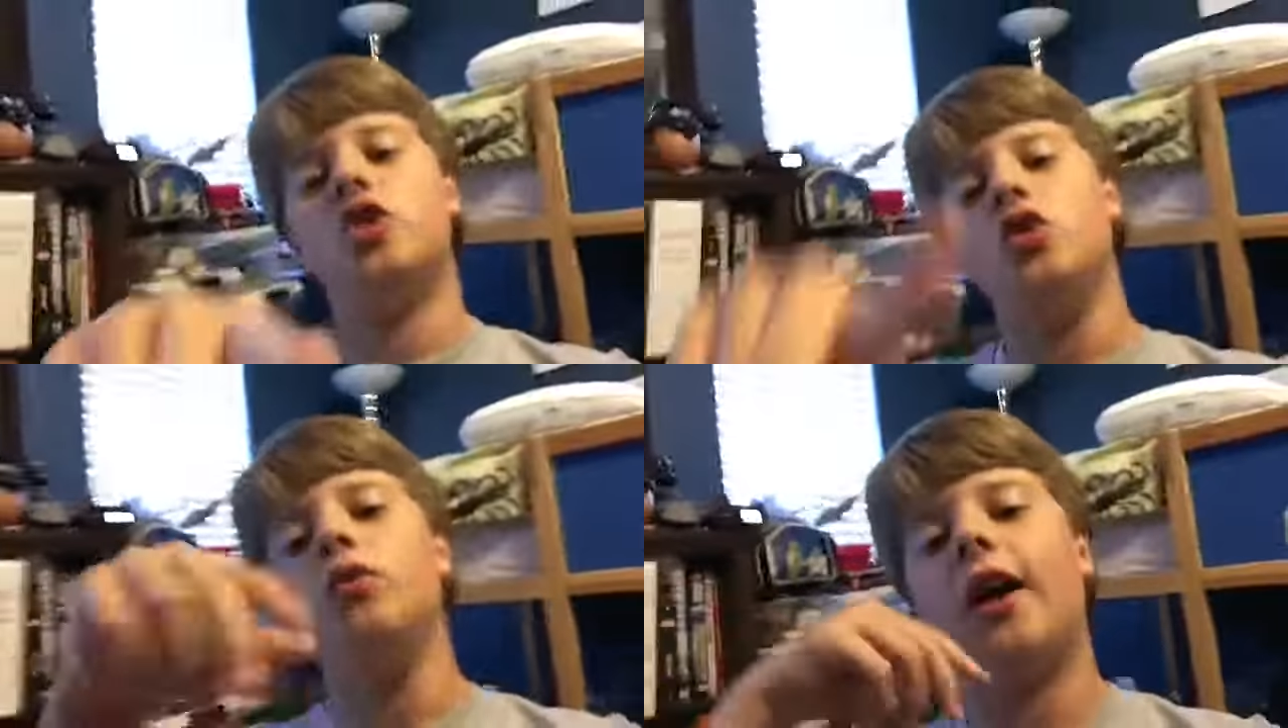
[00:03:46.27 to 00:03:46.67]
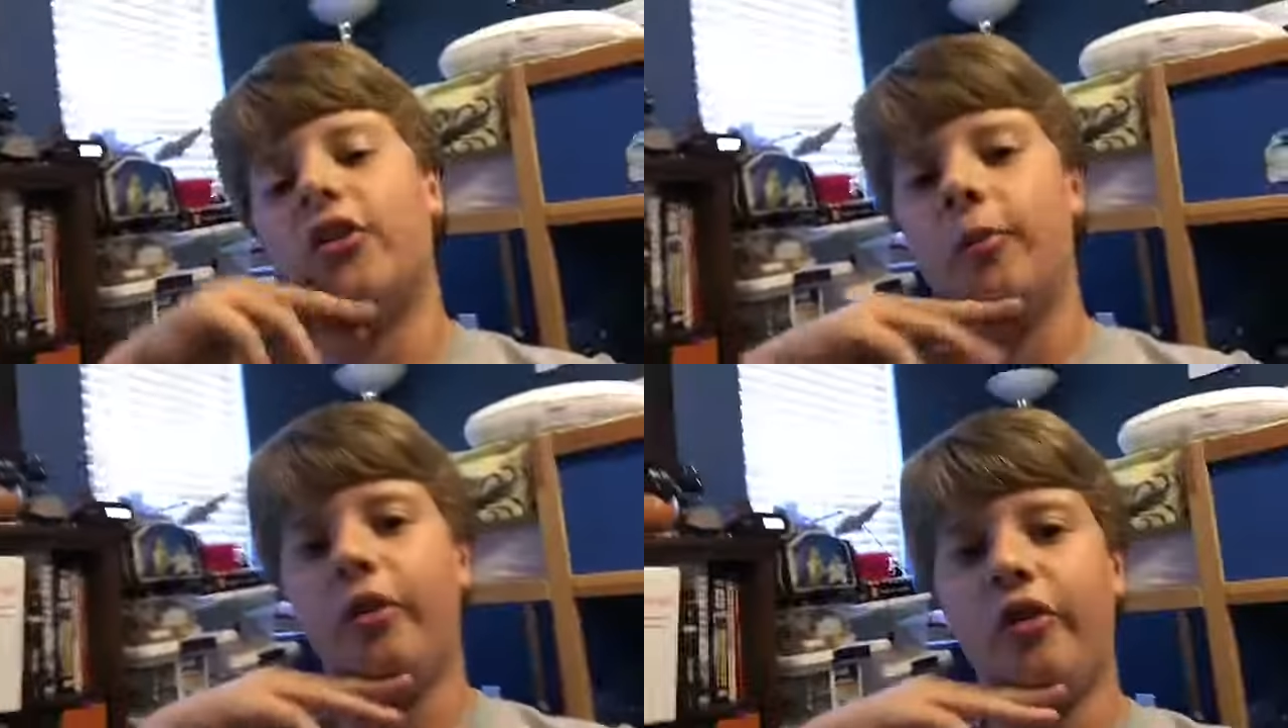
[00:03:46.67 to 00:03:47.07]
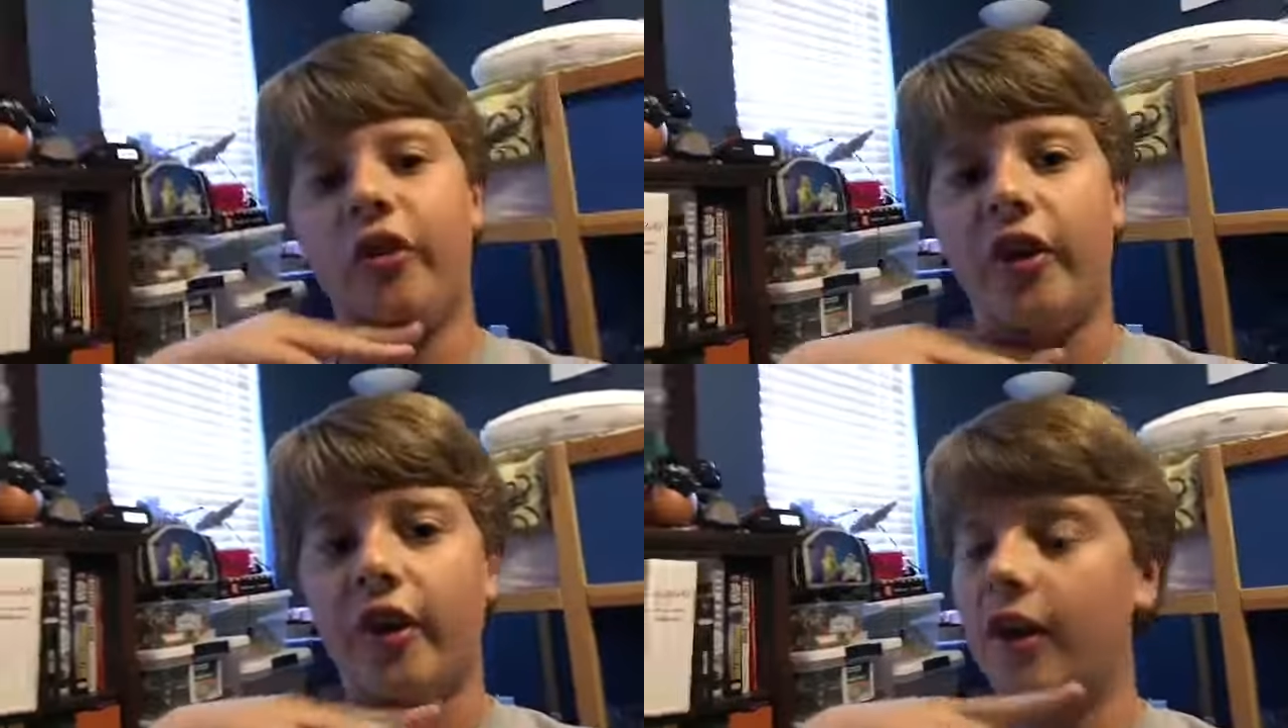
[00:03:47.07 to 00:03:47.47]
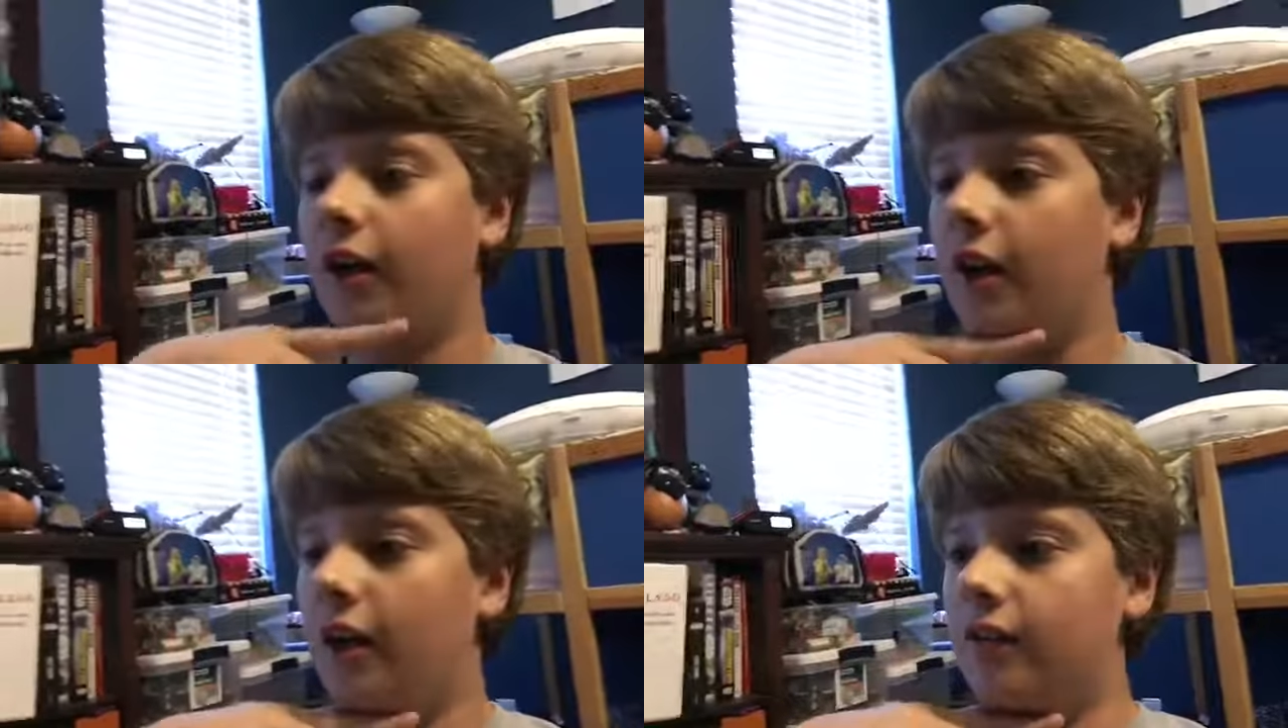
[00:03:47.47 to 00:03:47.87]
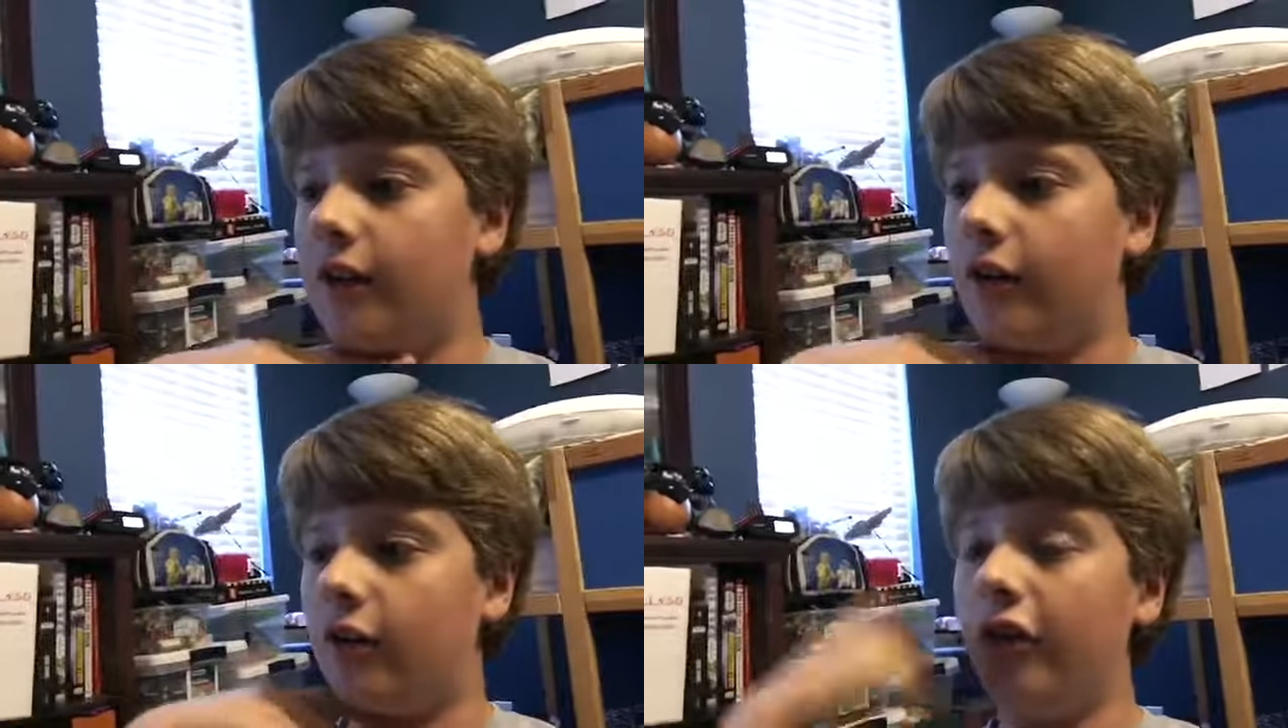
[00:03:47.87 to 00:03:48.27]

you guys to be seeing later.